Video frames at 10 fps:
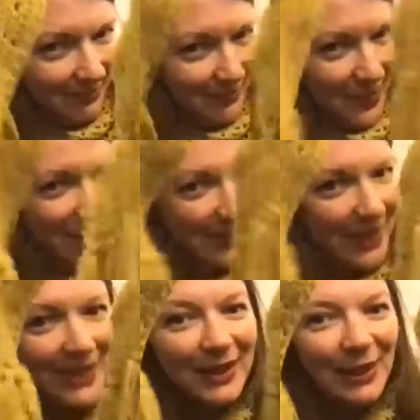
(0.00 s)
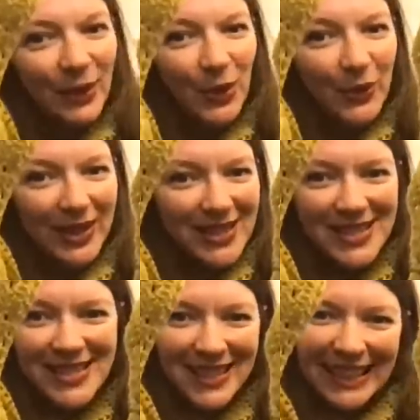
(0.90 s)
Aren't they glorious?
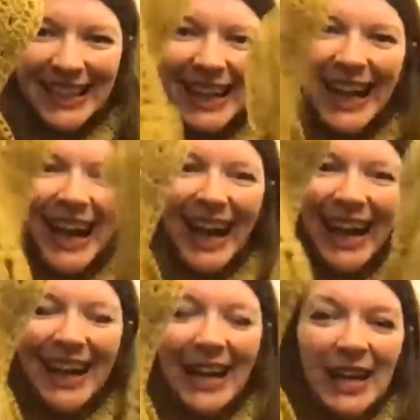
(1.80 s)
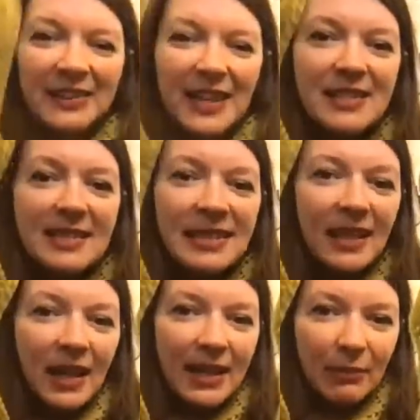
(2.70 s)
They're
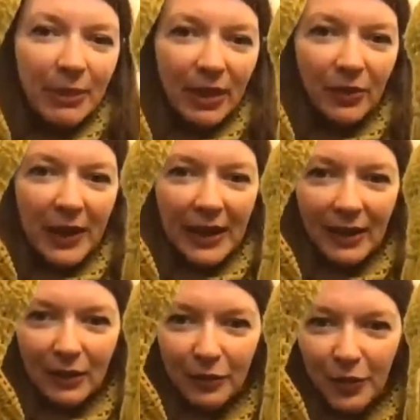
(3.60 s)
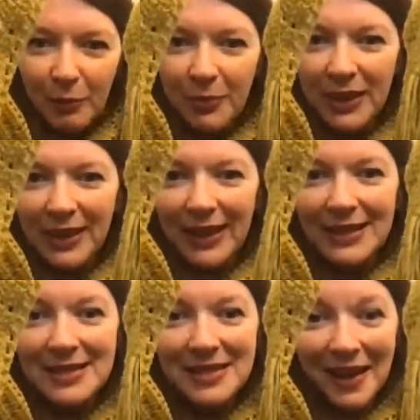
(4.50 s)
still a little bit crinkled from being
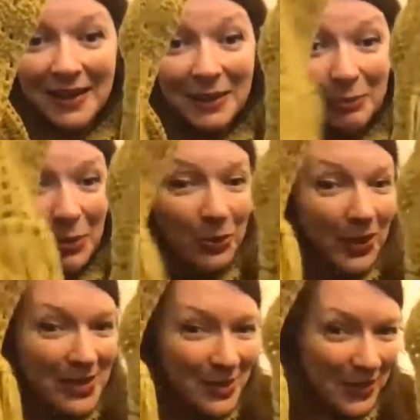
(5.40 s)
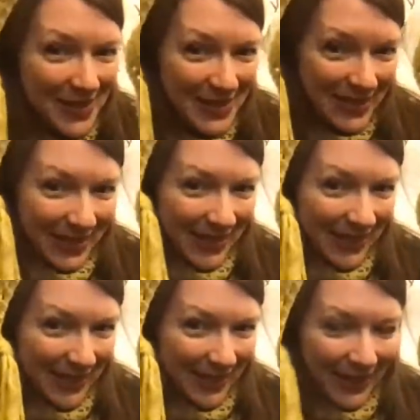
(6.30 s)
inside the ball, as you can see.
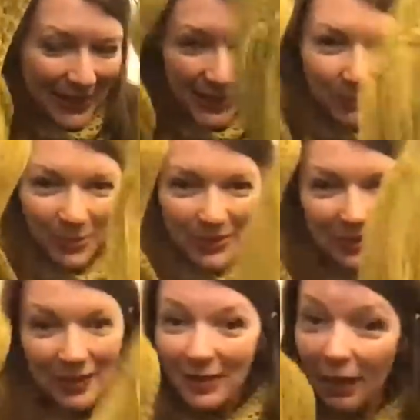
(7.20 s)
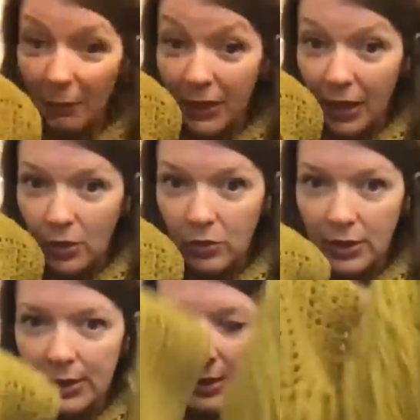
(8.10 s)
But, I mean, I only
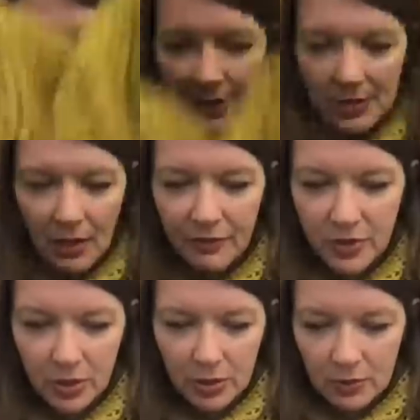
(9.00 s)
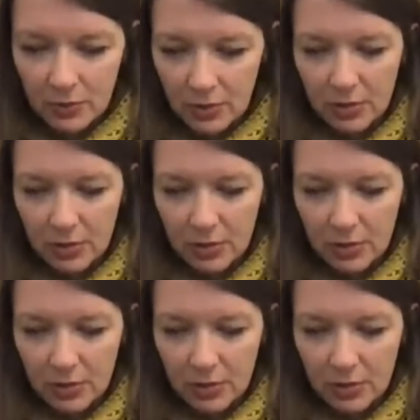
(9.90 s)
did them this afternoon.